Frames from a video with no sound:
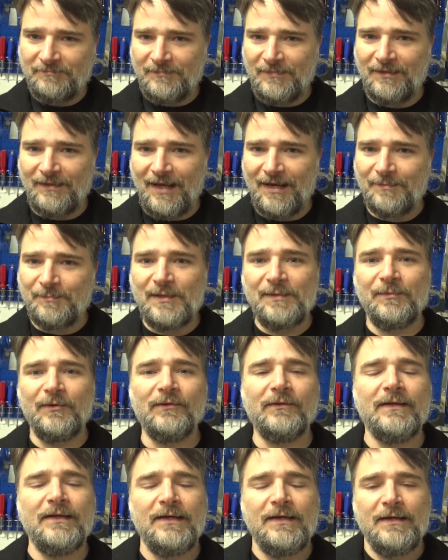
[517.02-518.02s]
a lot of
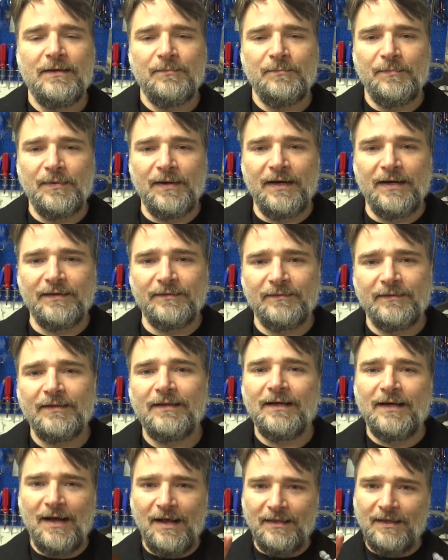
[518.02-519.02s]
people. But
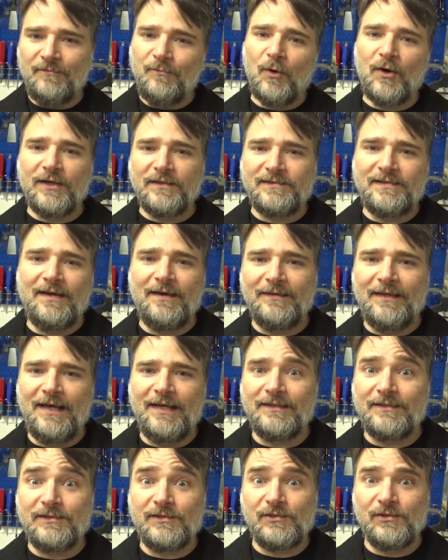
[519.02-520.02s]
I'll have more to say on
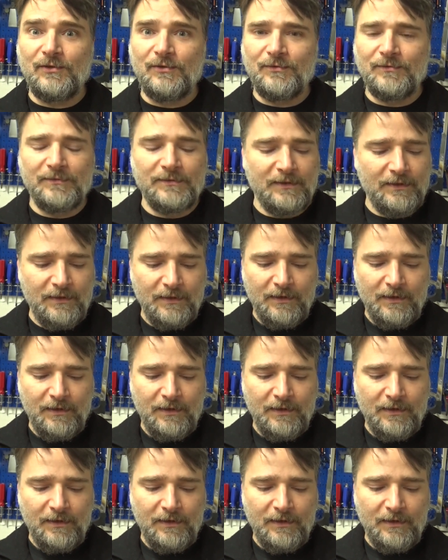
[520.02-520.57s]
that soon.